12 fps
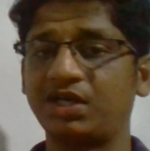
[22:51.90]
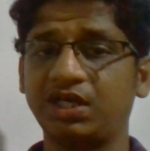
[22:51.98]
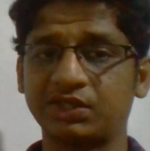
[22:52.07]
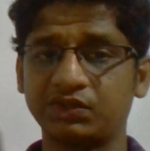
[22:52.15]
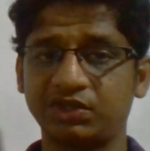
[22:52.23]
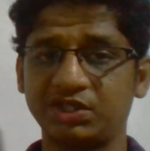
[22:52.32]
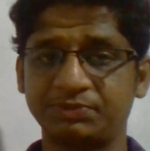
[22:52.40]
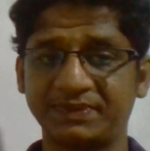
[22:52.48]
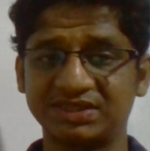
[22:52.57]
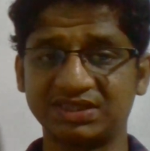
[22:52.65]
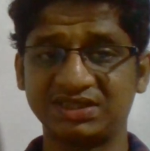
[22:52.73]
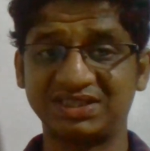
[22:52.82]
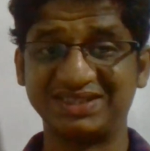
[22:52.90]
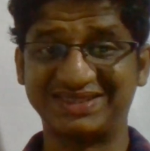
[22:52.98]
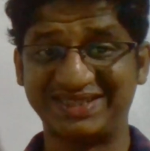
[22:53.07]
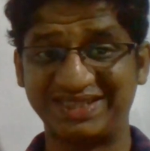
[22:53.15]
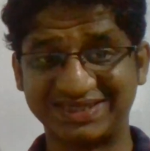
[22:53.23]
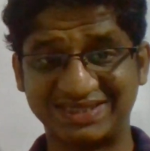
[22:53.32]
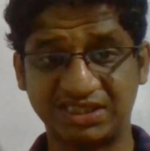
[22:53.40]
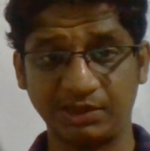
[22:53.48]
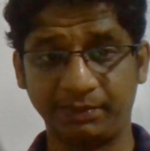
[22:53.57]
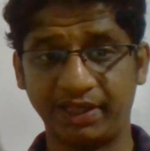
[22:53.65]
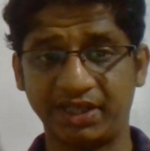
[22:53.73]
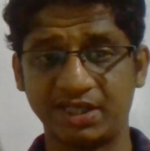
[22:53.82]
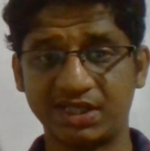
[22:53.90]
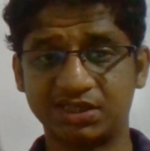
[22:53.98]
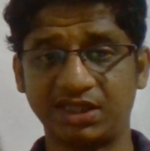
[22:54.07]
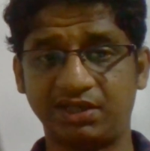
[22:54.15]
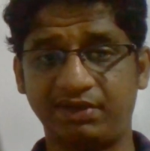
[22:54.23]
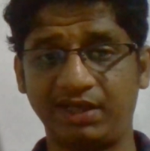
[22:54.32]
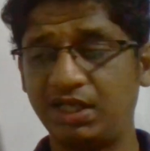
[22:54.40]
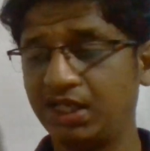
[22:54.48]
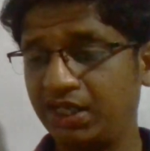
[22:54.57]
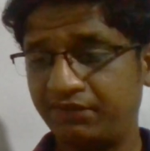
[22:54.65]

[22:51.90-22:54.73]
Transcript: electron is present in the 6th main energy level,